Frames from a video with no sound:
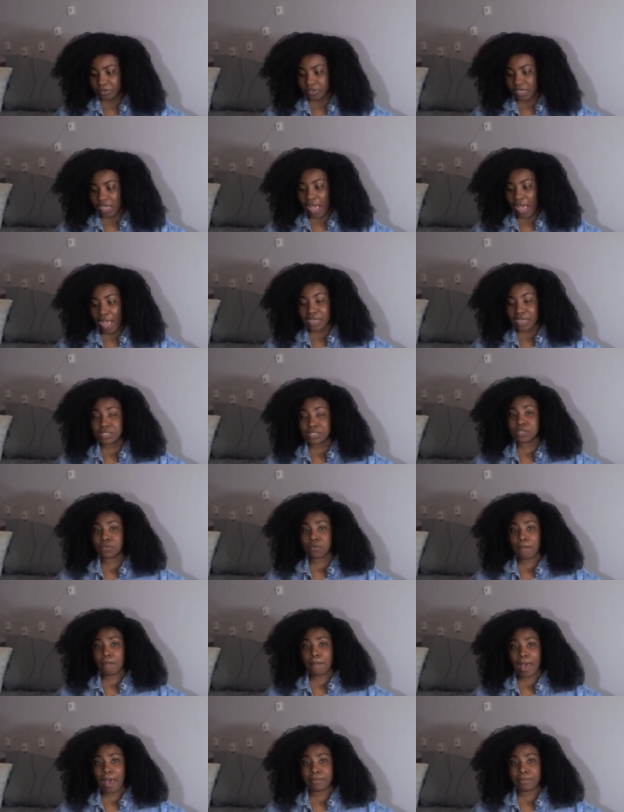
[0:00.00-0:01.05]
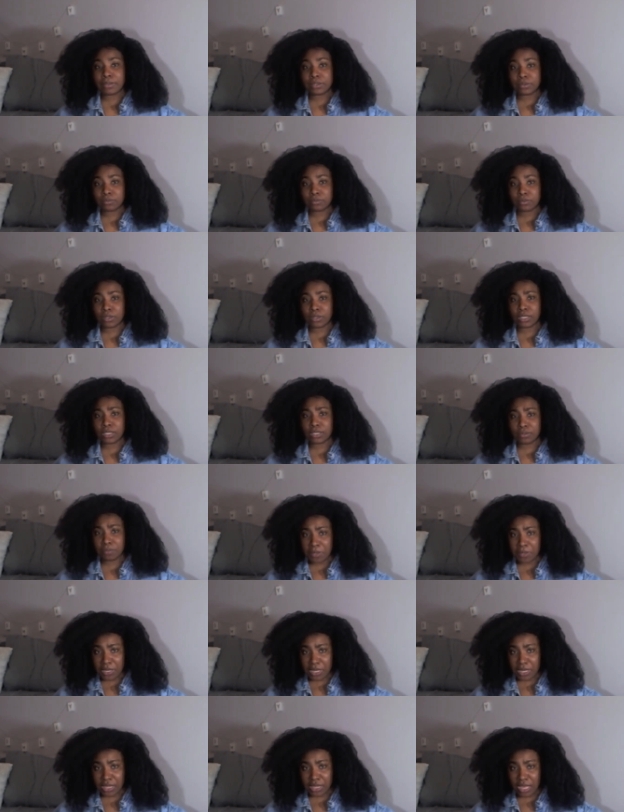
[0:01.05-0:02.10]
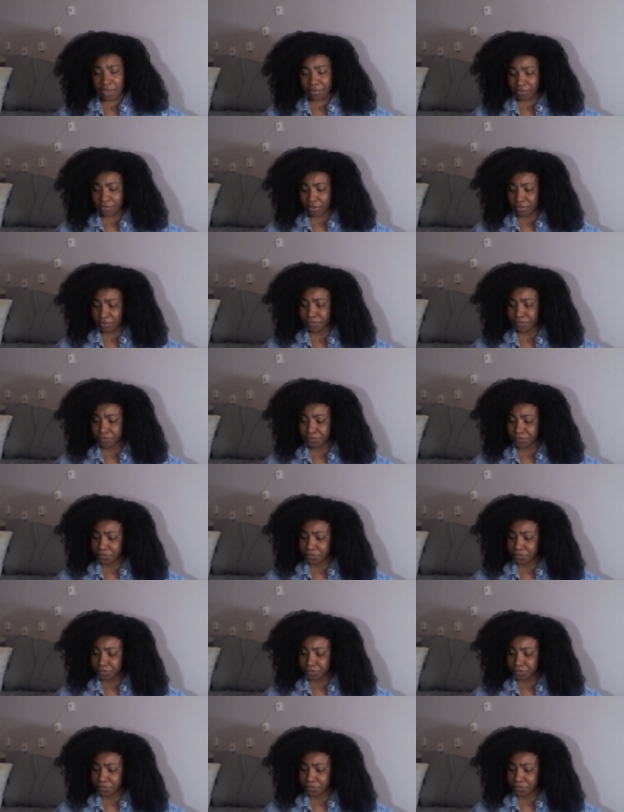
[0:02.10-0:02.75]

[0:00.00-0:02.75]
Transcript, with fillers: I can see where Bobby would, would get that from.